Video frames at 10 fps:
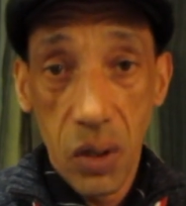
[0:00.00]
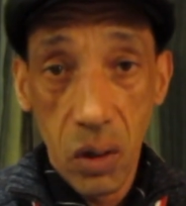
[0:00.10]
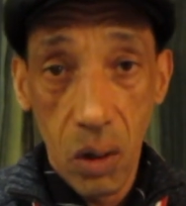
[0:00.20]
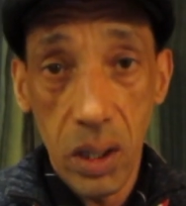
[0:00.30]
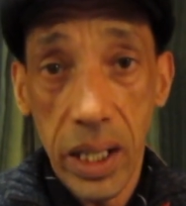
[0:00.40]

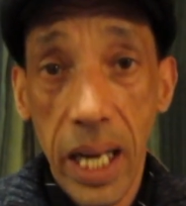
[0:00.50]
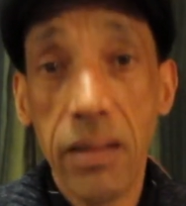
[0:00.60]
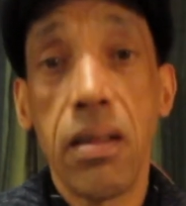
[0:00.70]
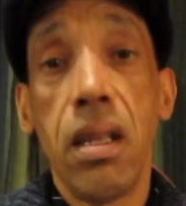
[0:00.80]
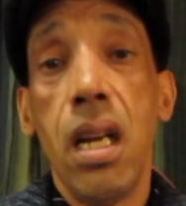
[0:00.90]
totally
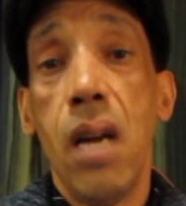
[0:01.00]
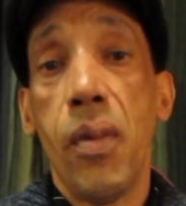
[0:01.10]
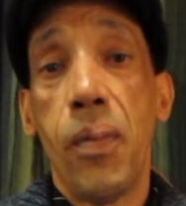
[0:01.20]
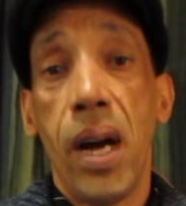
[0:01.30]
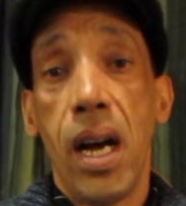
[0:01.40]
against the
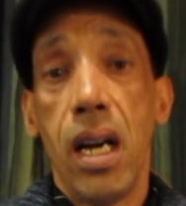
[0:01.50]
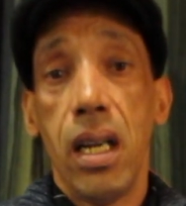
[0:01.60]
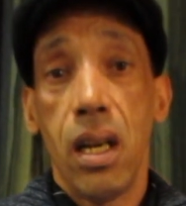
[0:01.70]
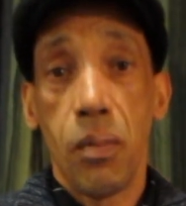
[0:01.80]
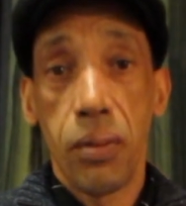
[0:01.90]
Labour
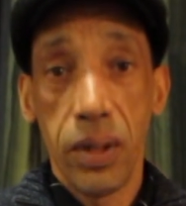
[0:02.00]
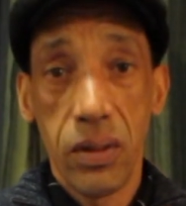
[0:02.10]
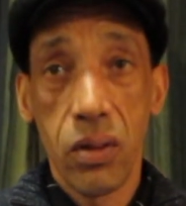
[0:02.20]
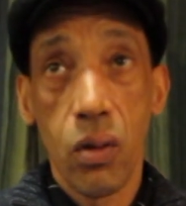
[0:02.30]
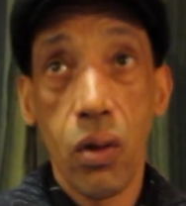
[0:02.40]
Party and
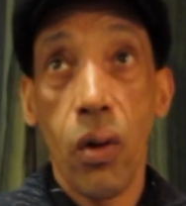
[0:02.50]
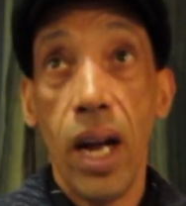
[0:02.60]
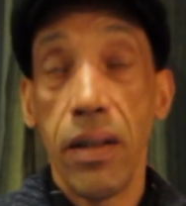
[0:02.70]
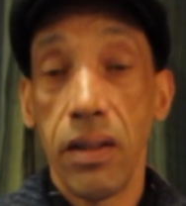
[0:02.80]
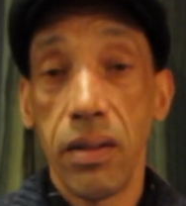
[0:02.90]
political
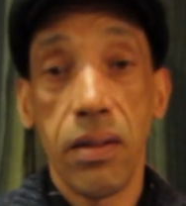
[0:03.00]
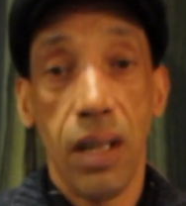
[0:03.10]
correctness,